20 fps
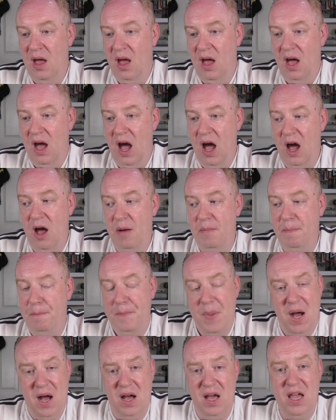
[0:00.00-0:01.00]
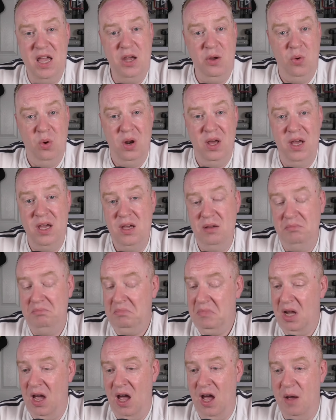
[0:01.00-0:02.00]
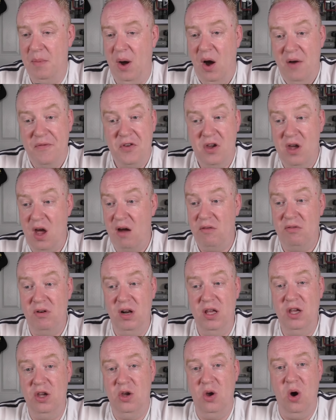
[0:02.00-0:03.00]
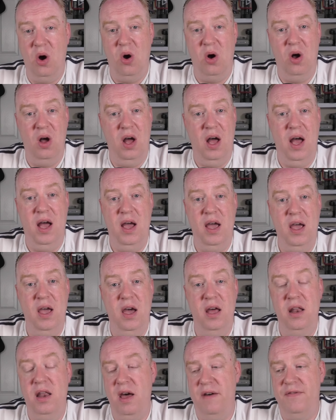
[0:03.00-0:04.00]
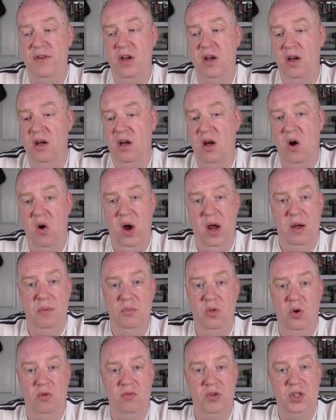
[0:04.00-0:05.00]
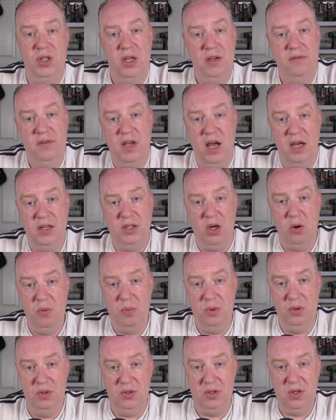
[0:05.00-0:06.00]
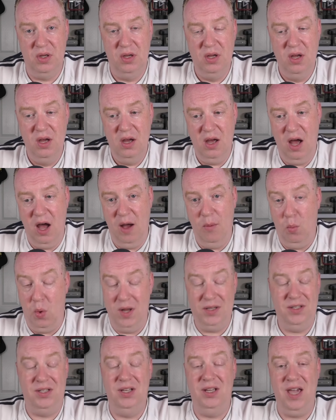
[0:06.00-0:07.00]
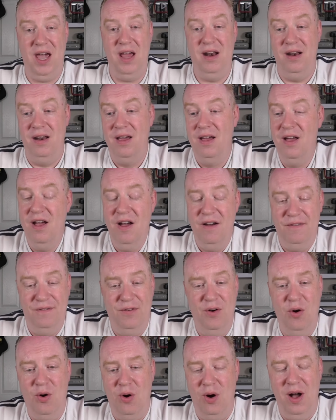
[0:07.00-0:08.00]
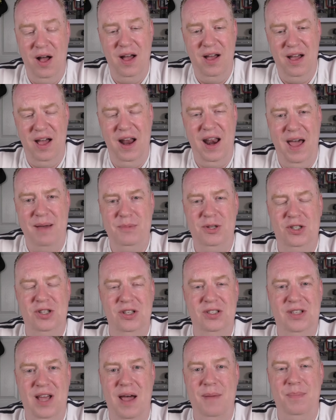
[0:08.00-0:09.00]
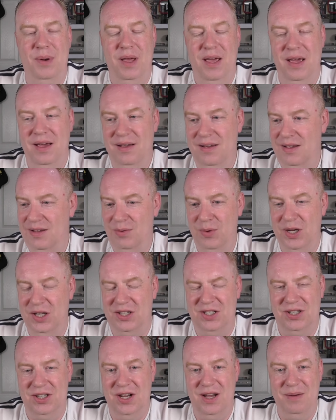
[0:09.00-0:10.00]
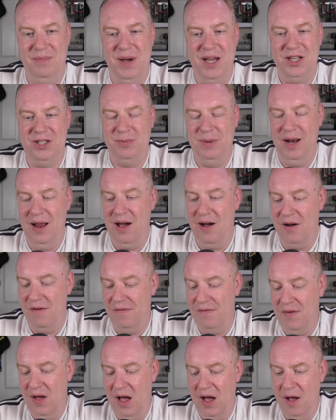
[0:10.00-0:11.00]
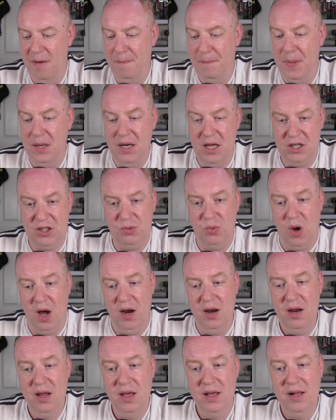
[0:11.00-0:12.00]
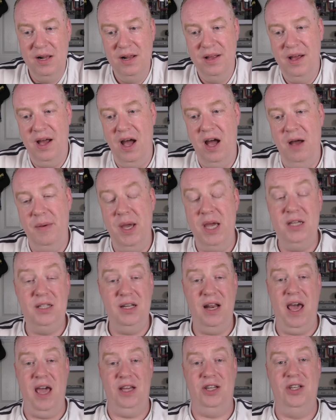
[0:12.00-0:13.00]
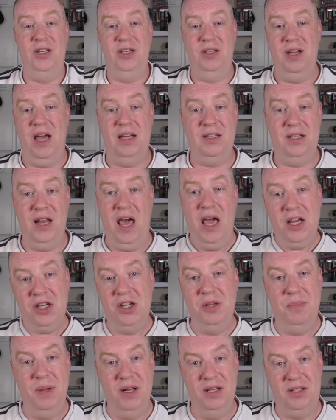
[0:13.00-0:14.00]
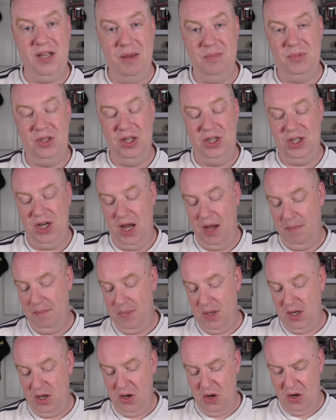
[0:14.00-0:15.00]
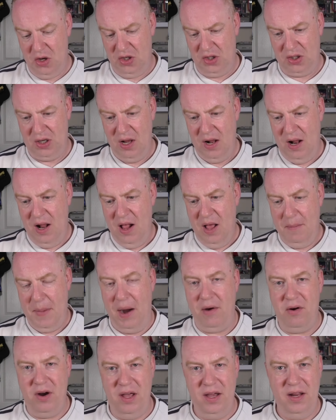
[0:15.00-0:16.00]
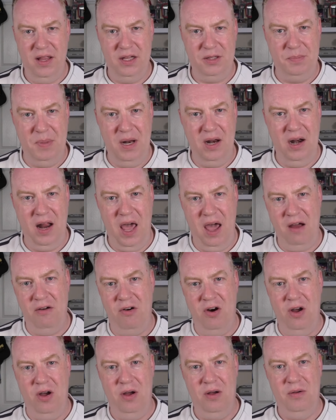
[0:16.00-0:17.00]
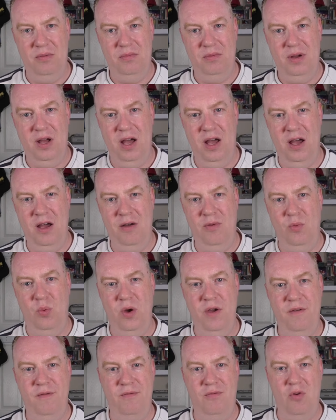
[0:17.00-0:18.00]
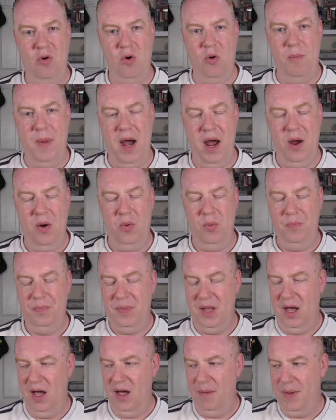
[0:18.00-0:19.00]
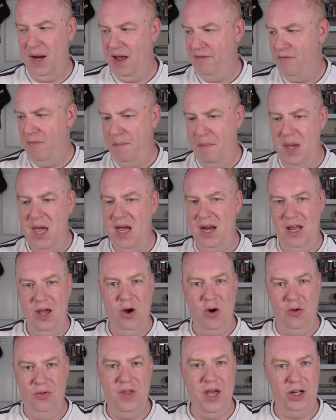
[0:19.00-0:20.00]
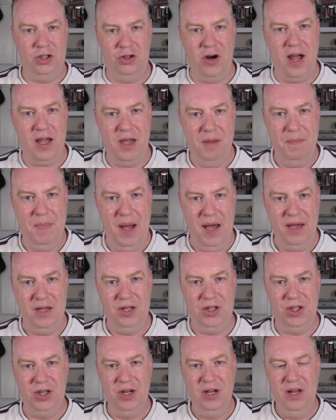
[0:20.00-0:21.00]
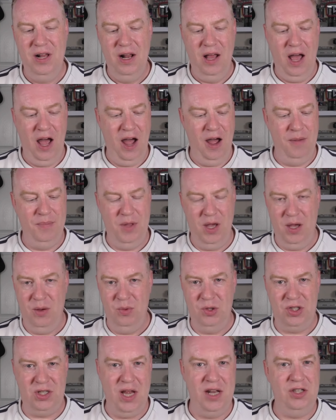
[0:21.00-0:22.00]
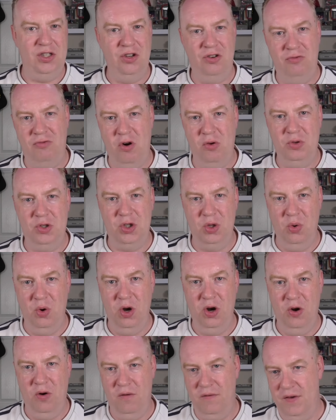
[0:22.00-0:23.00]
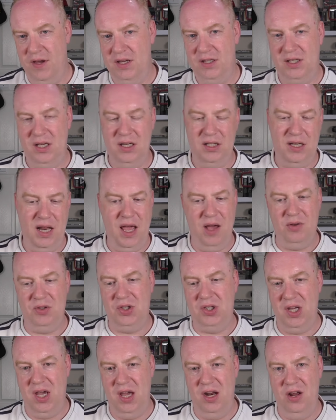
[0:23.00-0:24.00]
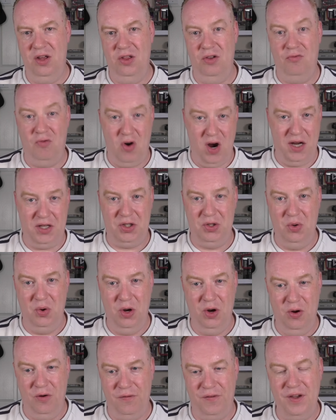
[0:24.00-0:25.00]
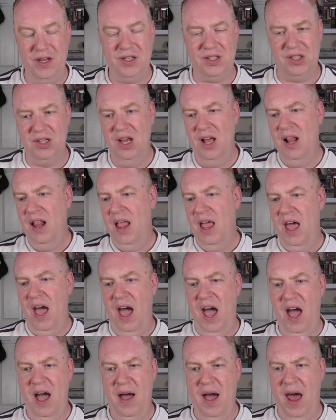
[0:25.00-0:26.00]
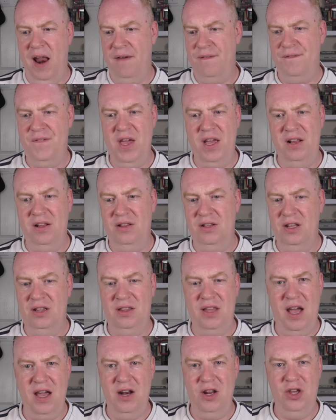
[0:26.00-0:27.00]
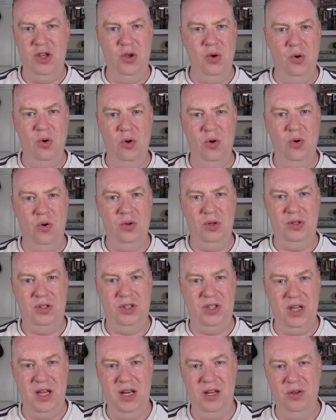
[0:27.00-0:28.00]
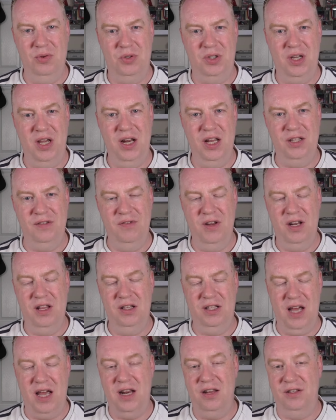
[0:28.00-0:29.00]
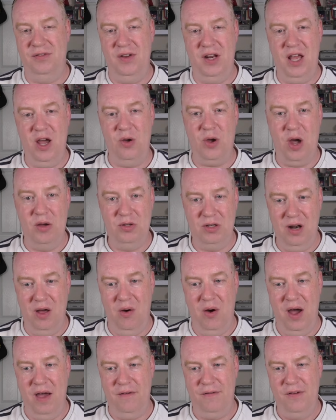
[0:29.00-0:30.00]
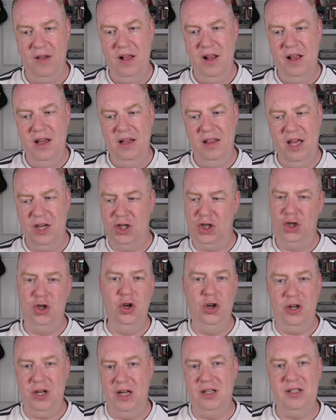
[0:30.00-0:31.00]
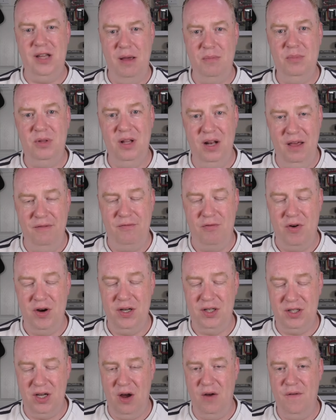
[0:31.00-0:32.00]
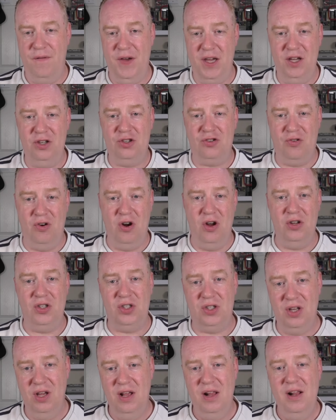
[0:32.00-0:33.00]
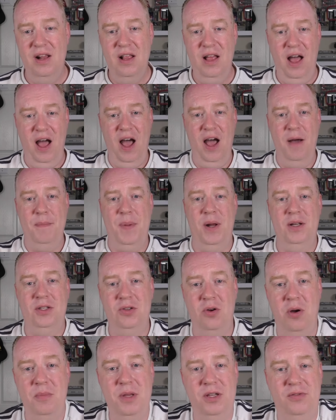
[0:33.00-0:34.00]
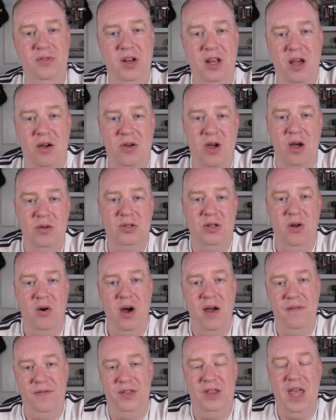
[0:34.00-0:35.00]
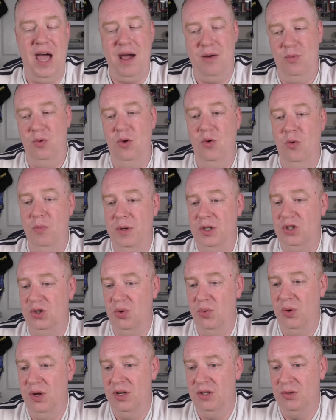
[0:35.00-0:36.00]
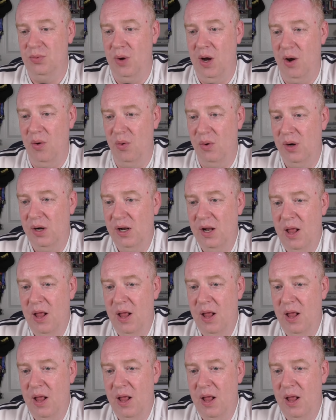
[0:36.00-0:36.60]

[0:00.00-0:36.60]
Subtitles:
But equally, I've currently got another item not received case opened. Once again for an Amazon tablet, which makes me laugh. But this one hasn't actually been attempted yet, because apparently there's been an error with Royal Mail. And they've admitted it on their tracking page, that it was sent to the wrong sorting office. It's now sitting at the right sorting office, and I think the day that you'll see the day this video goes live, they should attempt delivery. So fingers crossed, by the time this video goes live, that will all be sorted as well.